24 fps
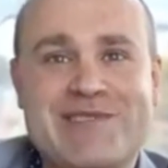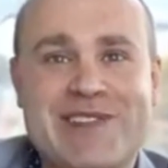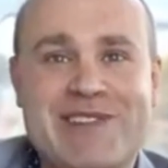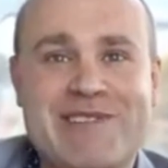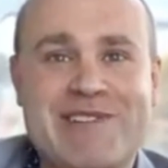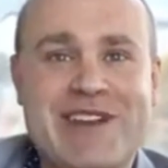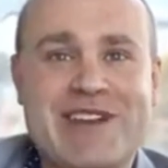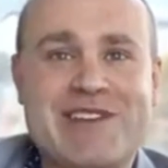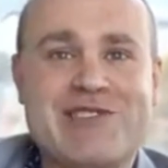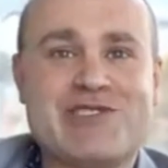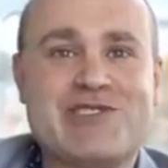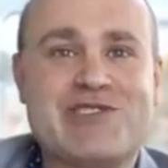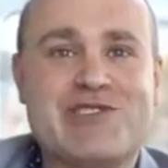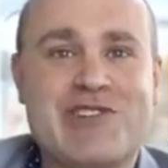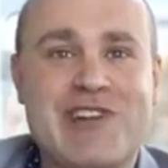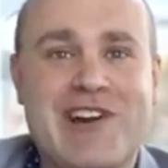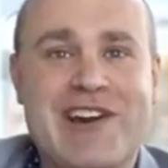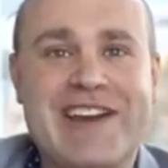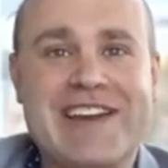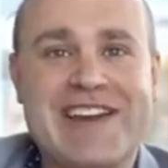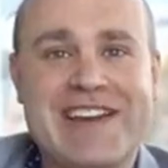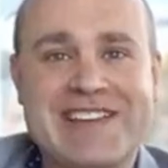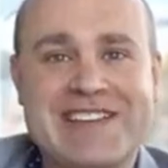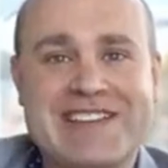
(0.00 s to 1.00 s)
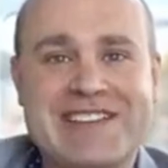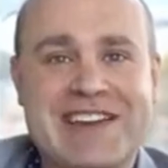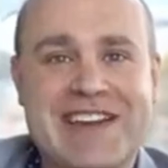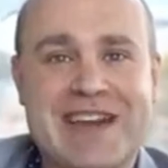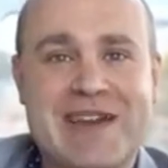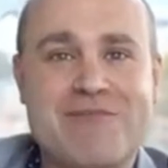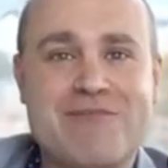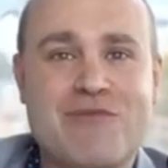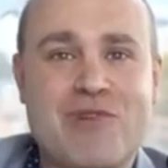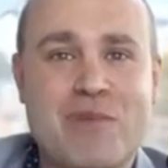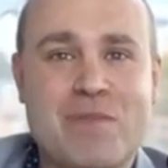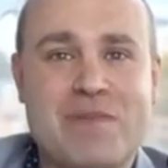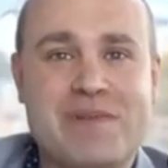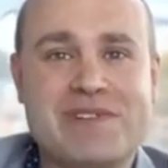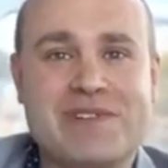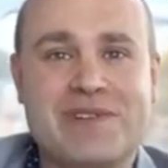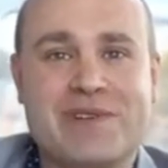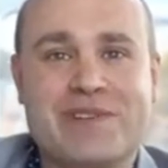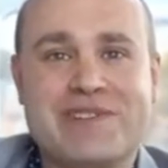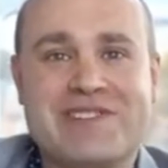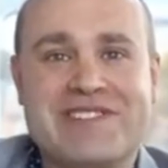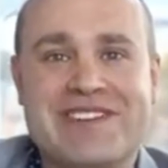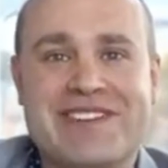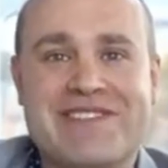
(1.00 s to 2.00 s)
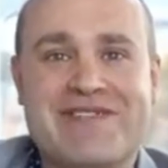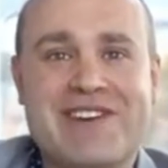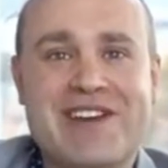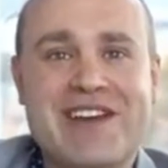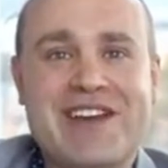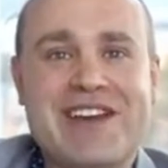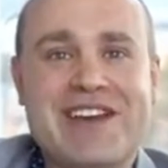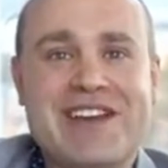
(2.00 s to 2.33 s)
where you're trying to get more productive,